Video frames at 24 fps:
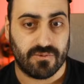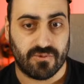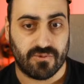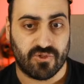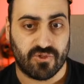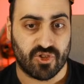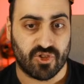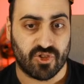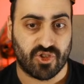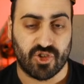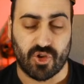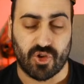
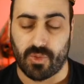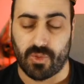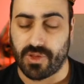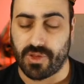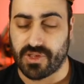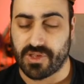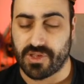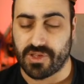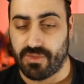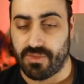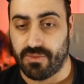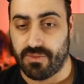just showing
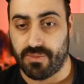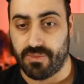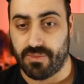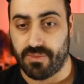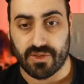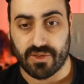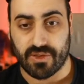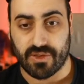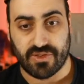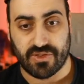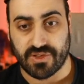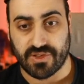something
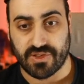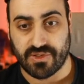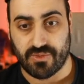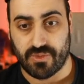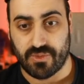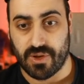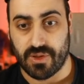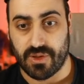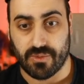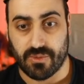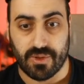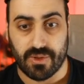because it's
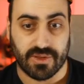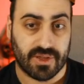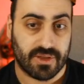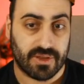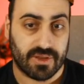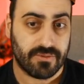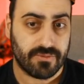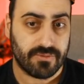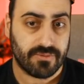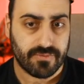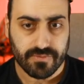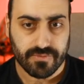really well done,
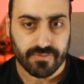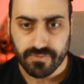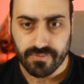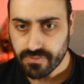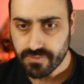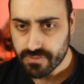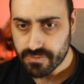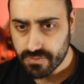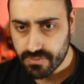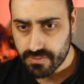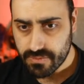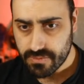
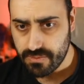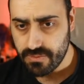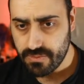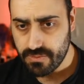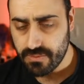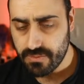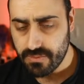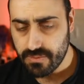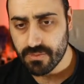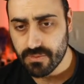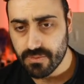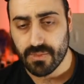
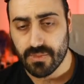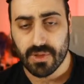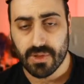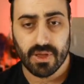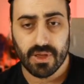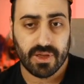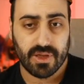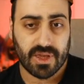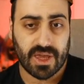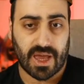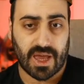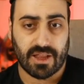
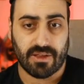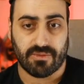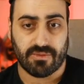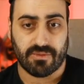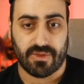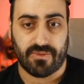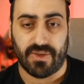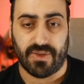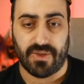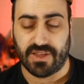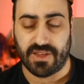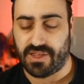it kind of
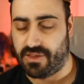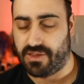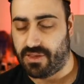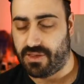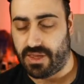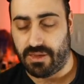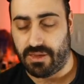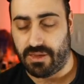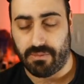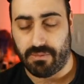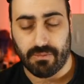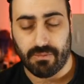defeats
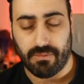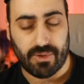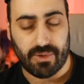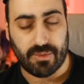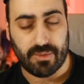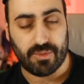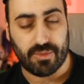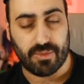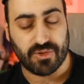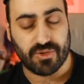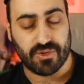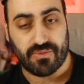the
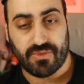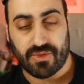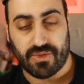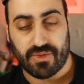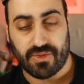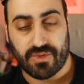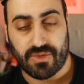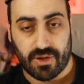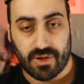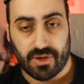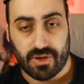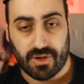purpose of
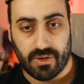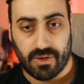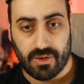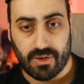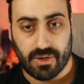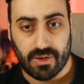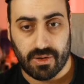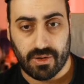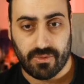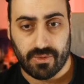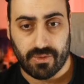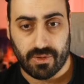
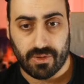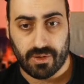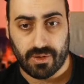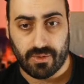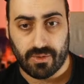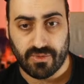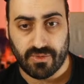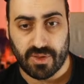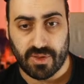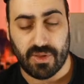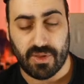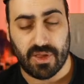
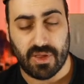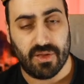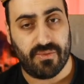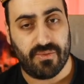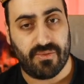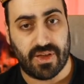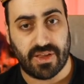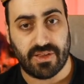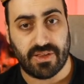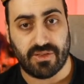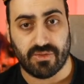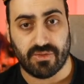the video if
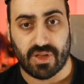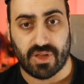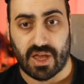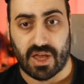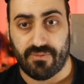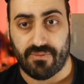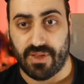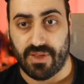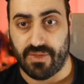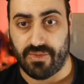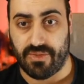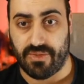I don't have
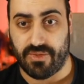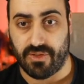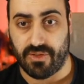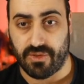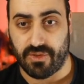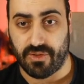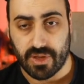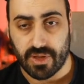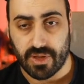anything